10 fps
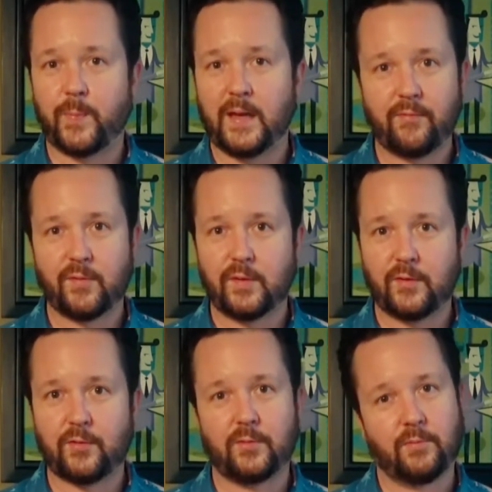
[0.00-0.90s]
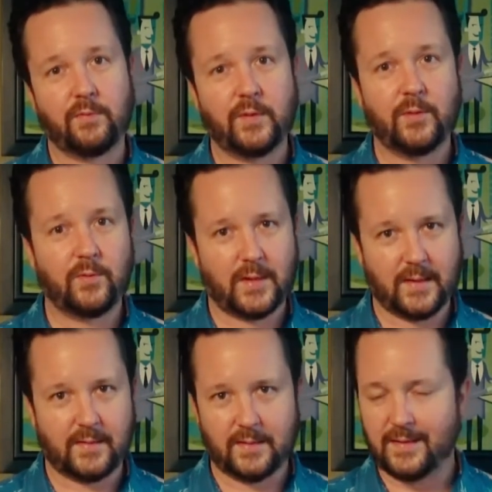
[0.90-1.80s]
paid for this review,
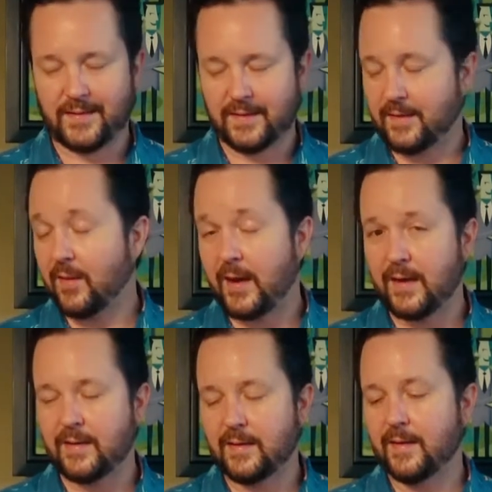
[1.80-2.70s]
not not a lot,